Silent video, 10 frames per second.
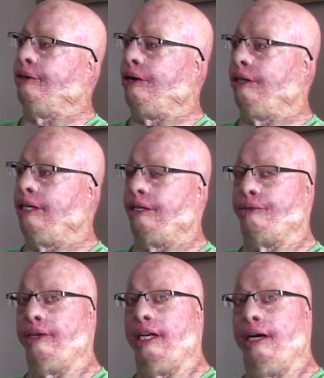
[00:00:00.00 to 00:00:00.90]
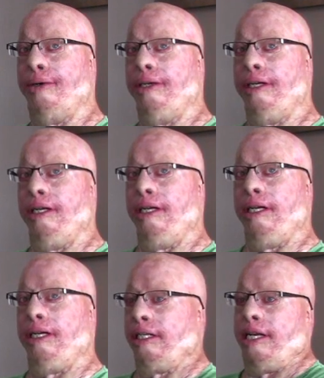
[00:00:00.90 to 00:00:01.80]
a contest right now.
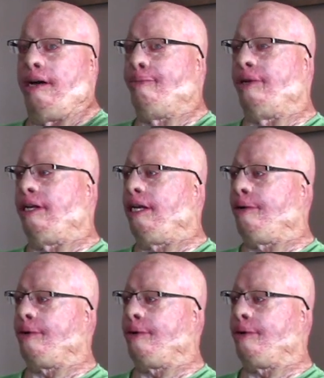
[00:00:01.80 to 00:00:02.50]
Doesn't help me in any